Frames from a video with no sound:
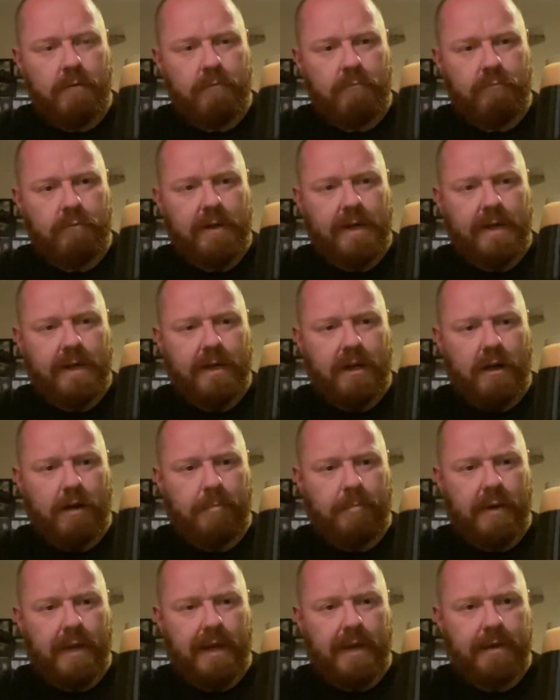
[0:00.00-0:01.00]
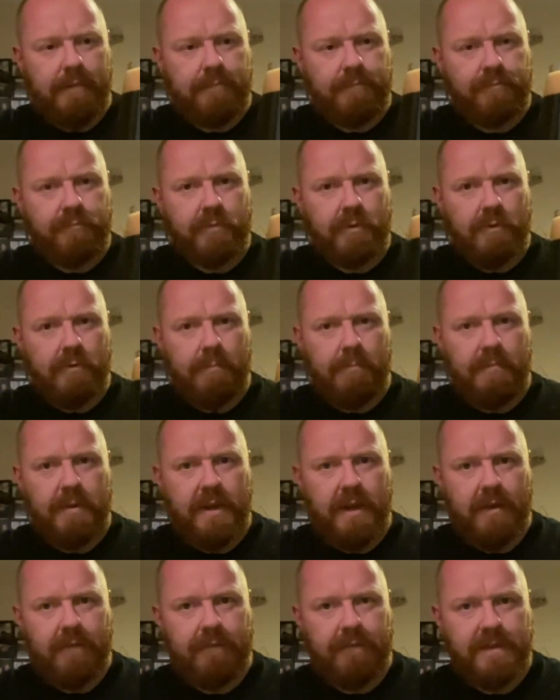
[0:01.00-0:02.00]
Really carbonated. You're a
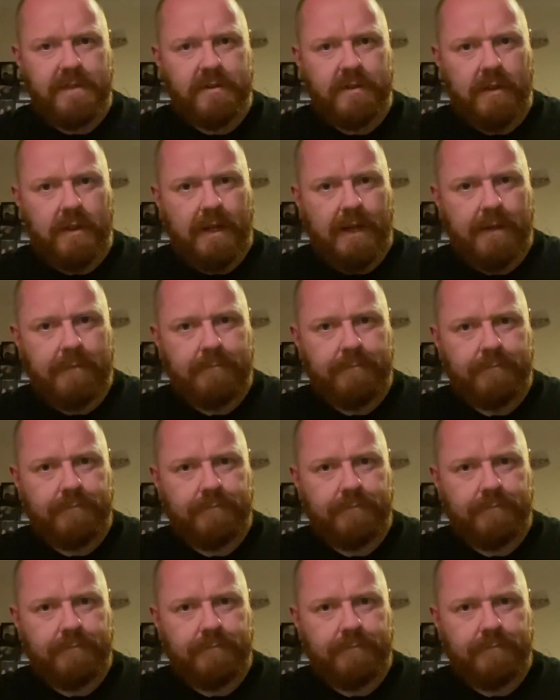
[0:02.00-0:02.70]
big fizz on that.